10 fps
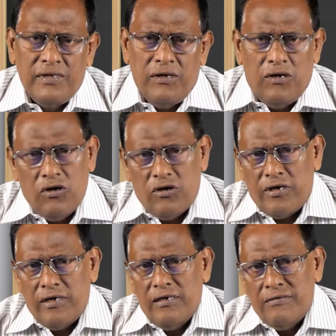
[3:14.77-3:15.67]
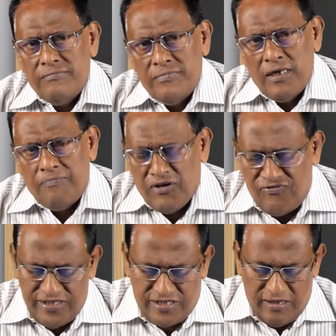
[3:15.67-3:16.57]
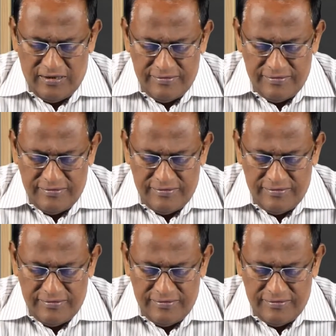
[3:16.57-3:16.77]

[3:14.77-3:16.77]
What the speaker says: or professor.